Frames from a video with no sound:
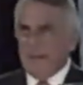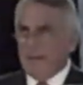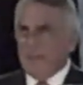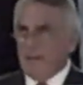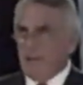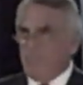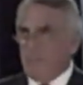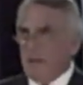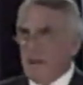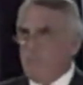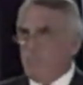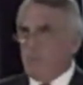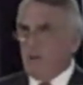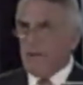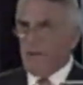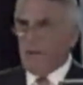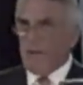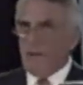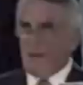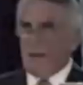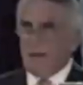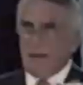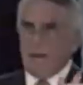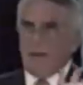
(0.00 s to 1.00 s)
The people
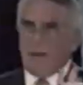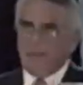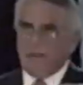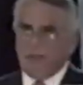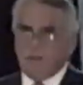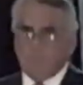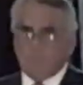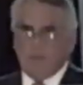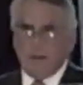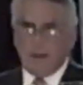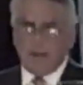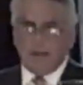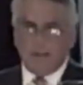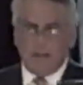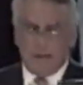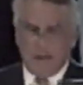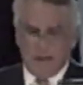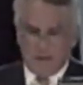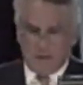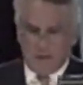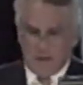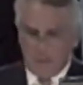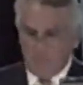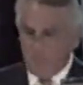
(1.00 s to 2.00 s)
early on that
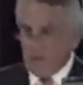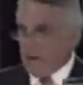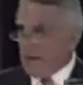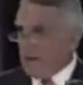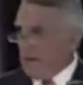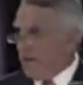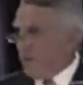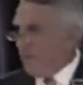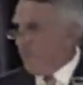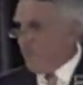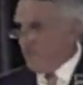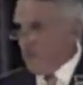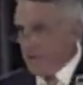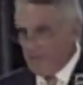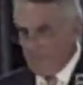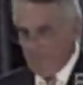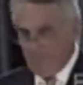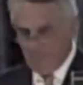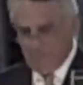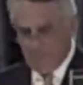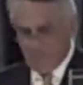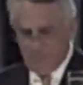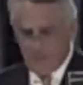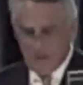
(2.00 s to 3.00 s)
recognized something in you
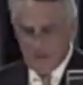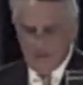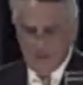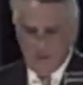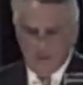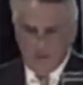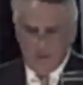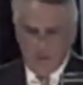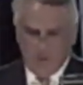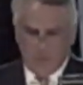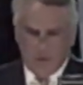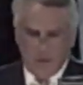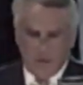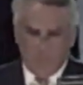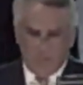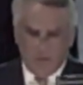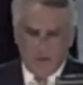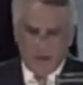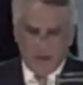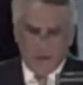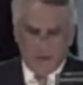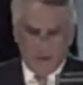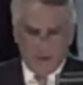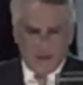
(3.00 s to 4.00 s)
that you didn't
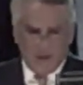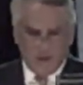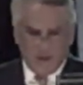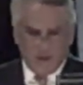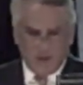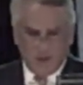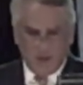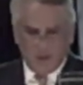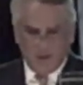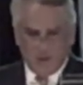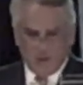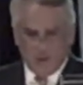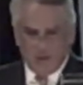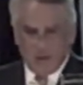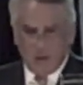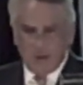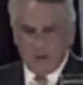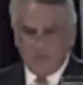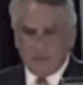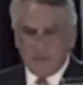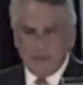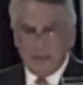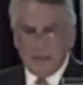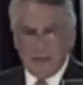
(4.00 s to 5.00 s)
recognize in
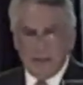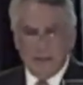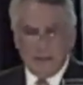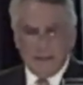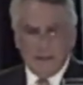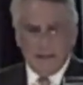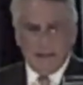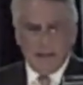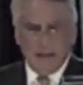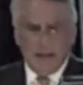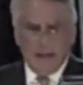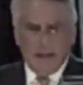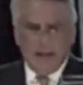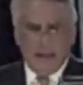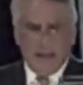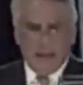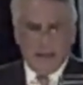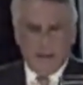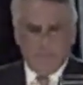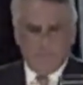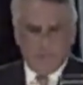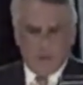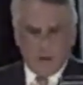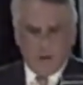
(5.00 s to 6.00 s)
yourself.
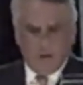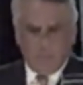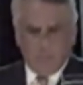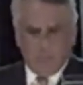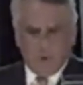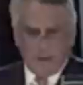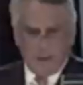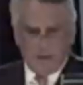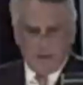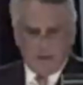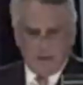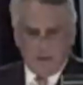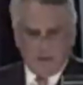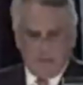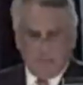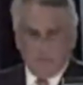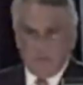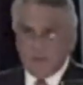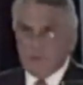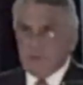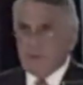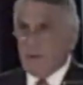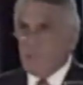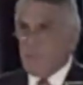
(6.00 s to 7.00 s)
And I'm so pleased that
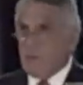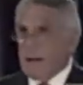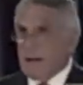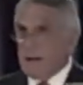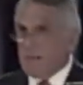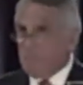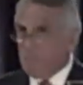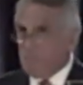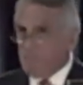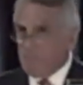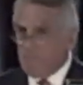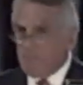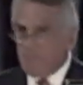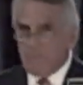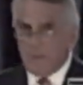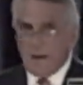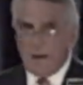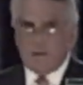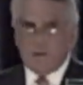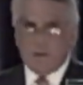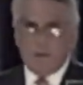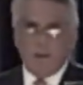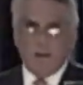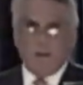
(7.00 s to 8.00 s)
there are so many
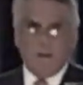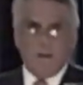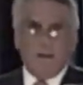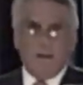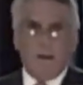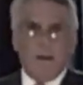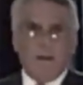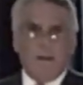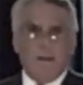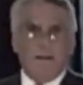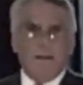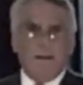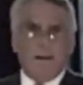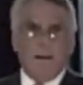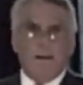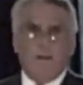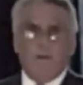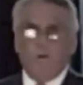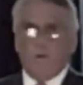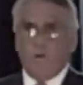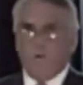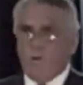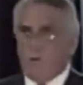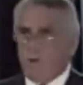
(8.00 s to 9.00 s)
friends here tonight,
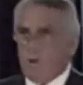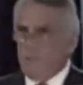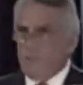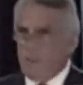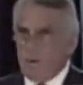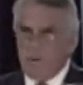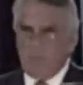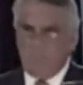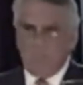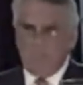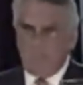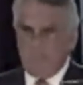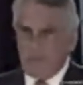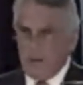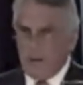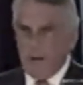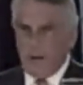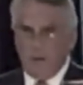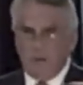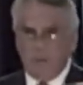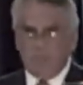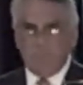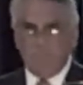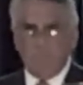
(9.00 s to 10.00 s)
and all of you
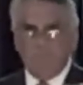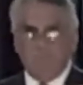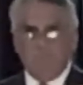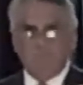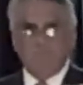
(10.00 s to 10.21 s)
know